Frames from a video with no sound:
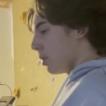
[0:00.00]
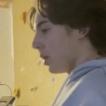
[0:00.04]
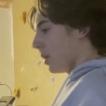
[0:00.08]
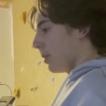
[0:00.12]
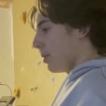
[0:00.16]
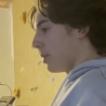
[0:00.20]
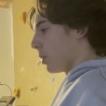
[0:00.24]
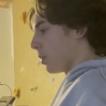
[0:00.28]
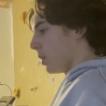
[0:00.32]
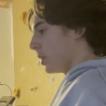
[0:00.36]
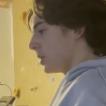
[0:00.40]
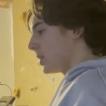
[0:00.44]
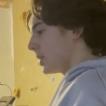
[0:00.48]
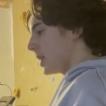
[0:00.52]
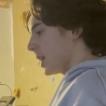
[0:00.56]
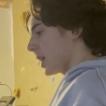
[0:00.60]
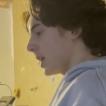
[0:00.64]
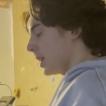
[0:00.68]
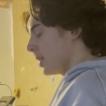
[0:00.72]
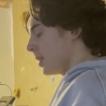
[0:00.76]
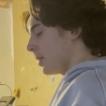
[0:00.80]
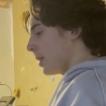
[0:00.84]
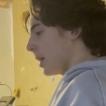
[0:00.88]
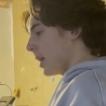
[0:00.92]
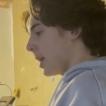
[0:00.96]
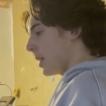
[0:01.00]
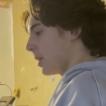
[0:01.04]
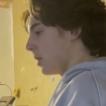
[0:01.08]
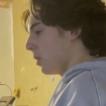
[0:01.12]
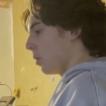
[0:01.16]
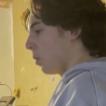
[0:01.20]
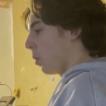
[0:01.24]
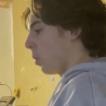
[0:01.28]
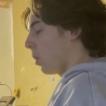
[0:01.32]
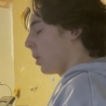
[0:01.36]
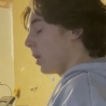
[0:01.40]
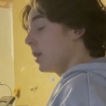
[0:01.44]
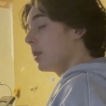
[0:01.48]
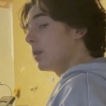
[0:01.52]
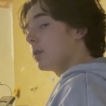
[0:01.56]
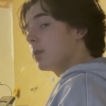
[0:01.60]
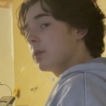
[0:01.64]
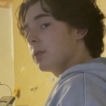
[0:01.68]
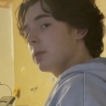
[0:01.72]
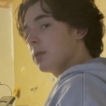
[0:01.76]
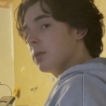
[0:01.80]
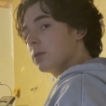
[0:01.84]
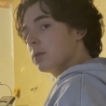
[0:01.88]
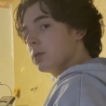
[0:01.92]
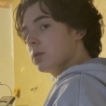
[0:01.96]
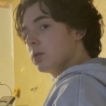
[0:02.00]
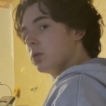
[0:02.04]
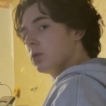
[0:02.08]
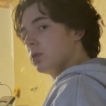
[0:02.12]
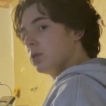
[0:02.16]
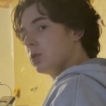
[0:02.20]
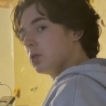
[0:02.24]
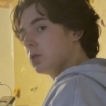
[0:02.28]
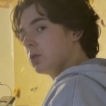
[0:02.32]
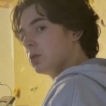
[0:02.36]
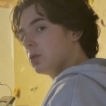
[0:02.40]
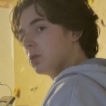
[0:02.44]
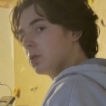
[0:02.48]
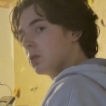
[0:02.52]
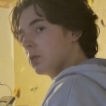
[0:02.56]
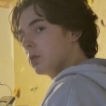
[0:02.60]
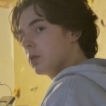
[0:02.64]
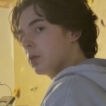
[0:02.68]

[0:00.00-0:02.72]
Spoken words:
up in 1 second, and then 1, 2,